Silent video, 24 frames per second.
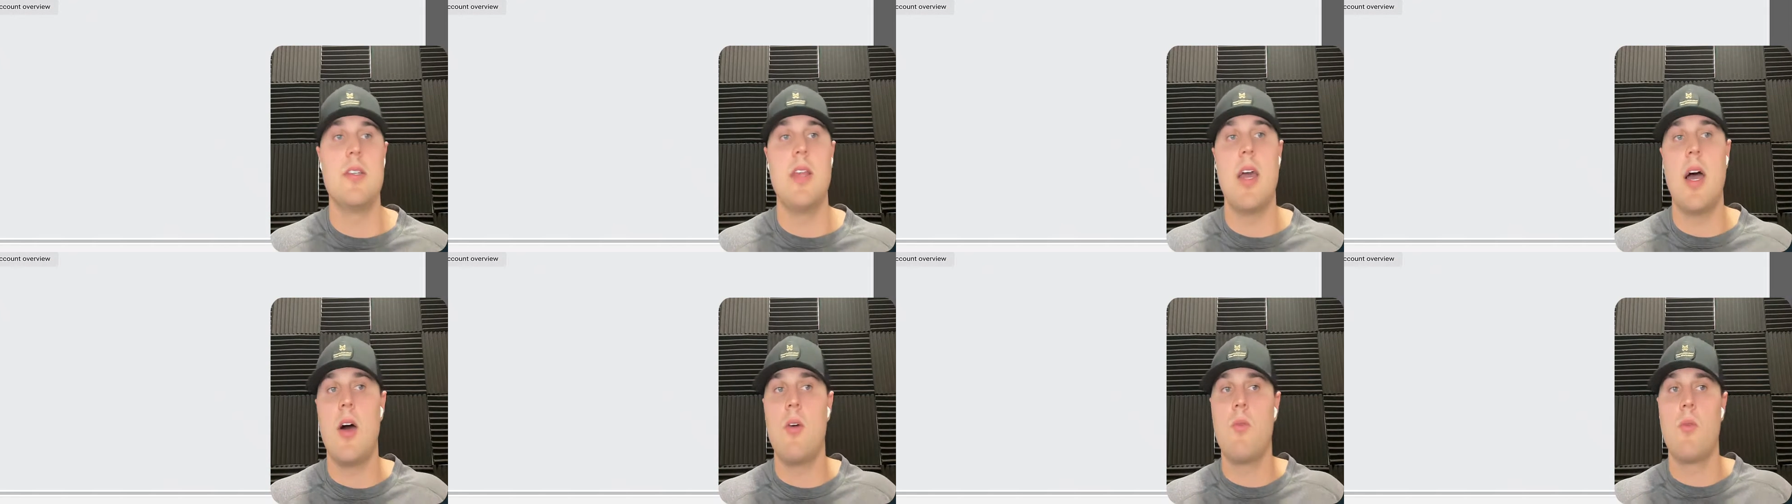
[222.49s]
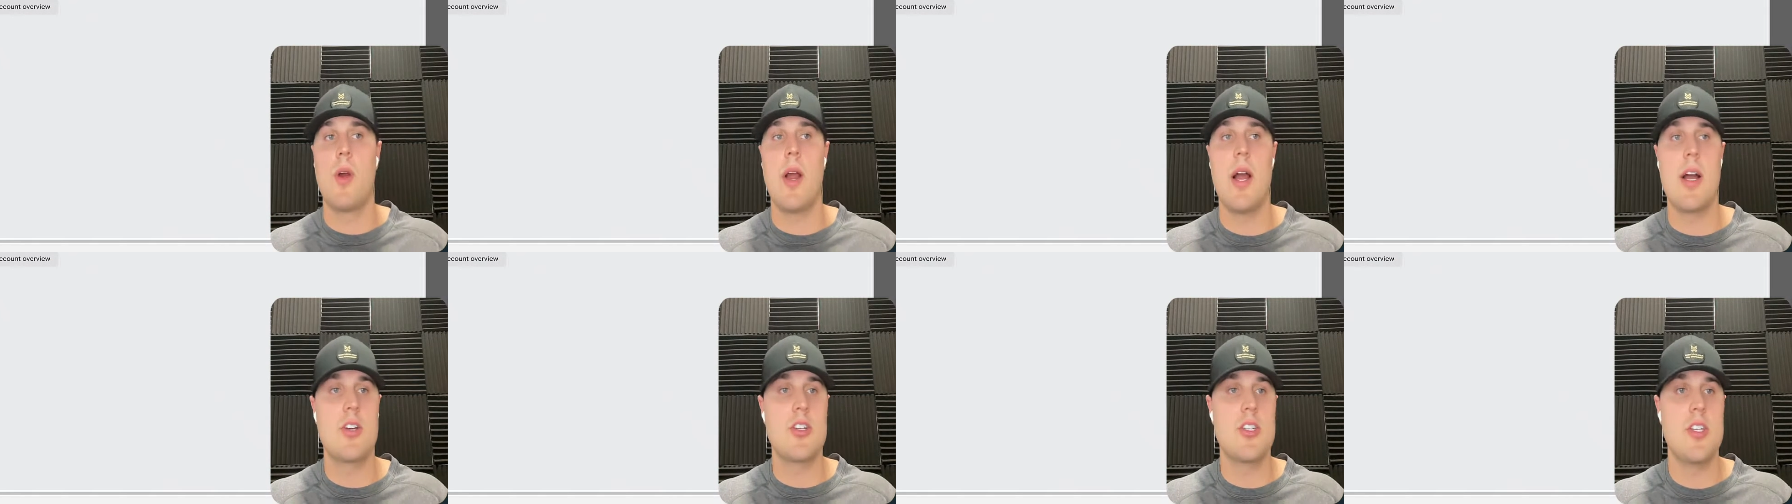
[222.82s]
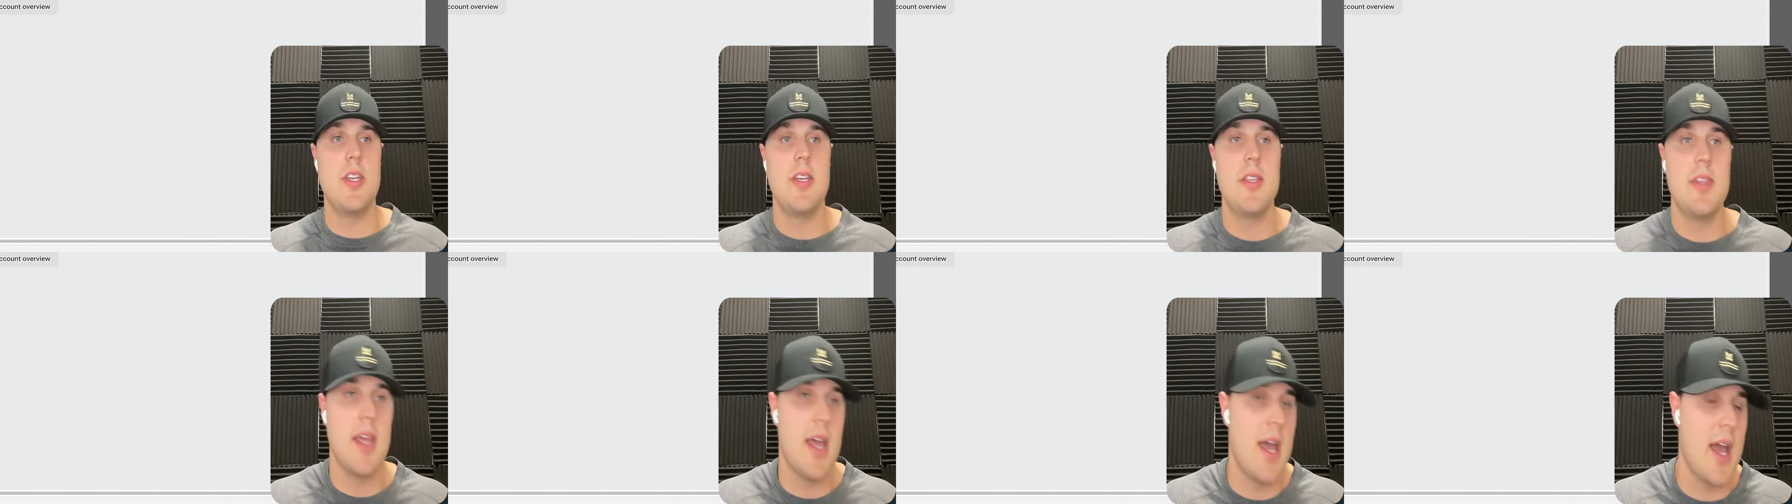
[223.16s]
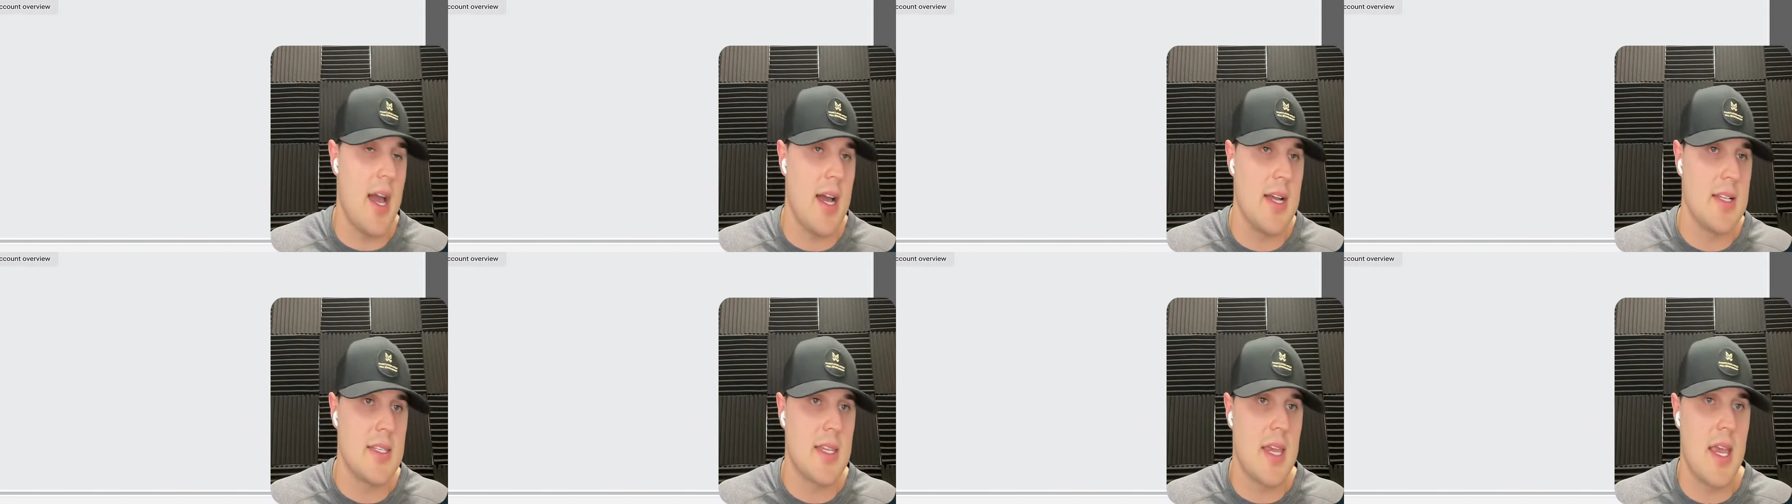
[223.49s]
now we're actually in the
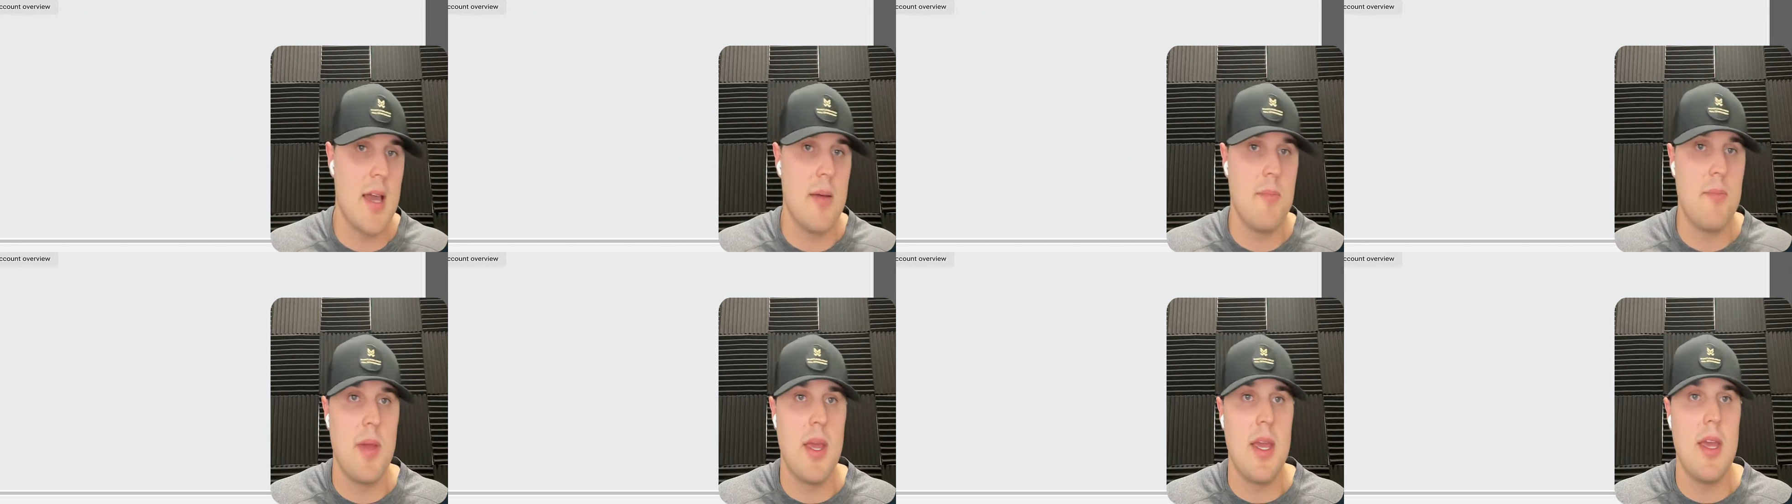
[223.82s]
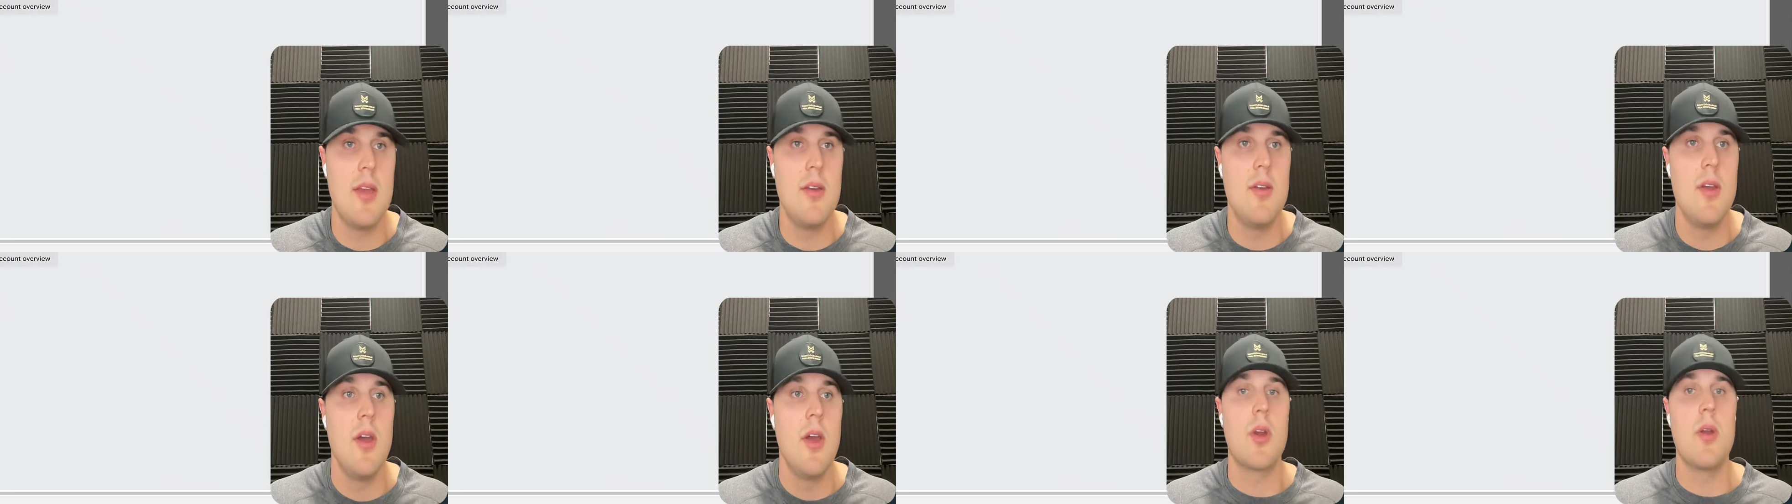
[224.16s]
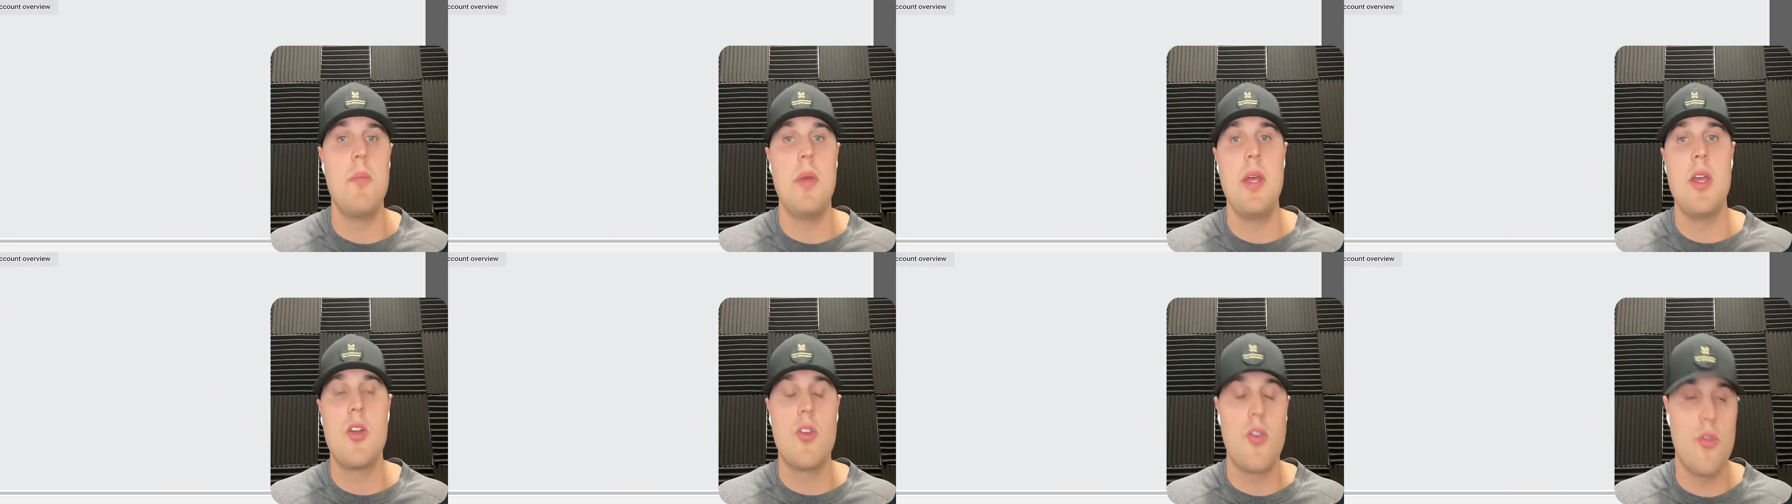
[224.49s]
ads campaign. We're going to be